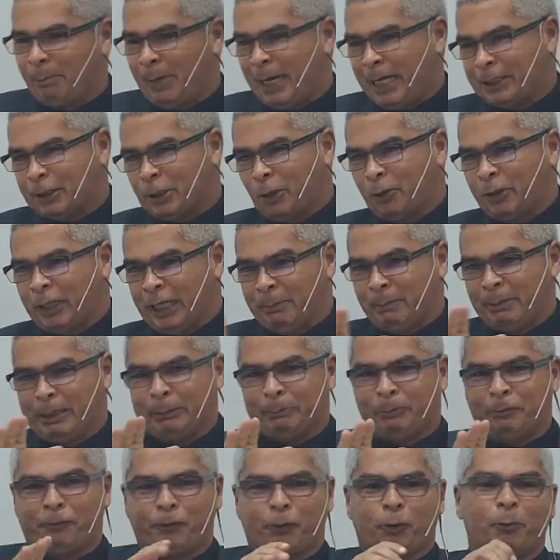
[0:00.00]
sometimes
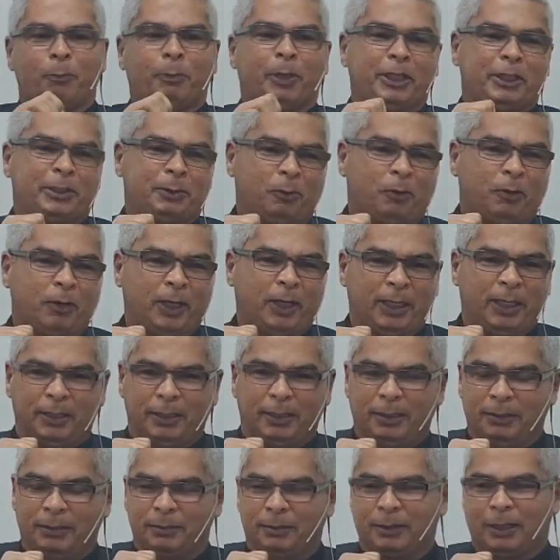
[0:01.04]
the, person think,
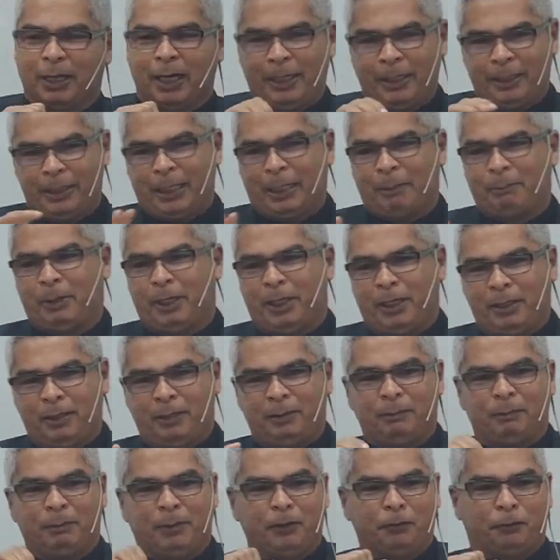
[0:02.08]
oh, they kill
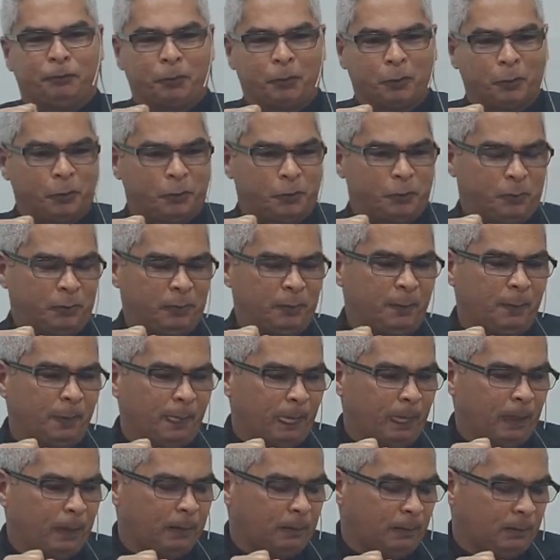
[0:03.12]
someone that they're afraid
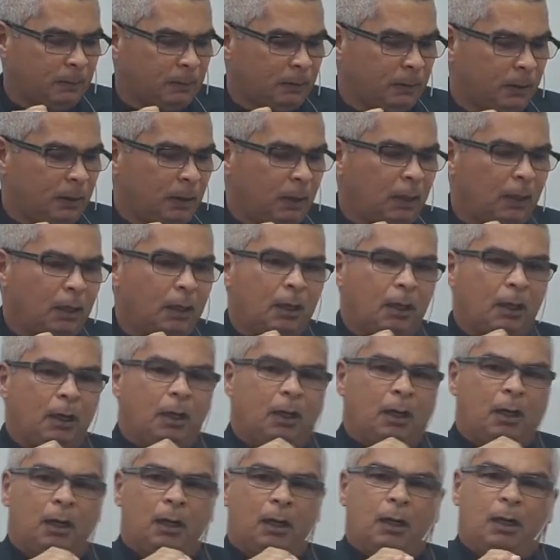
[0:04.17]
of killing. He
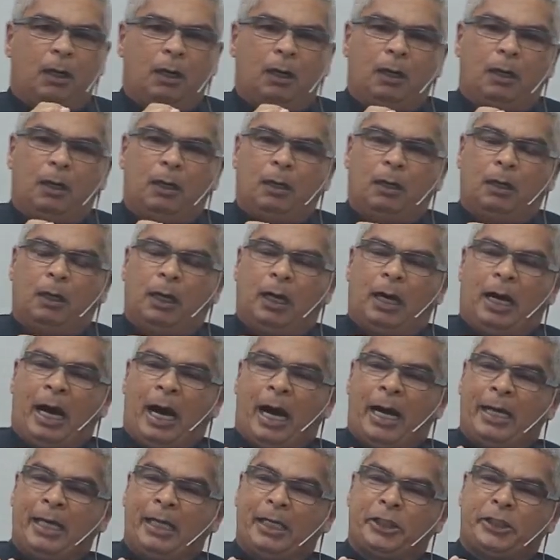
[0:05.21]
was not very courageous.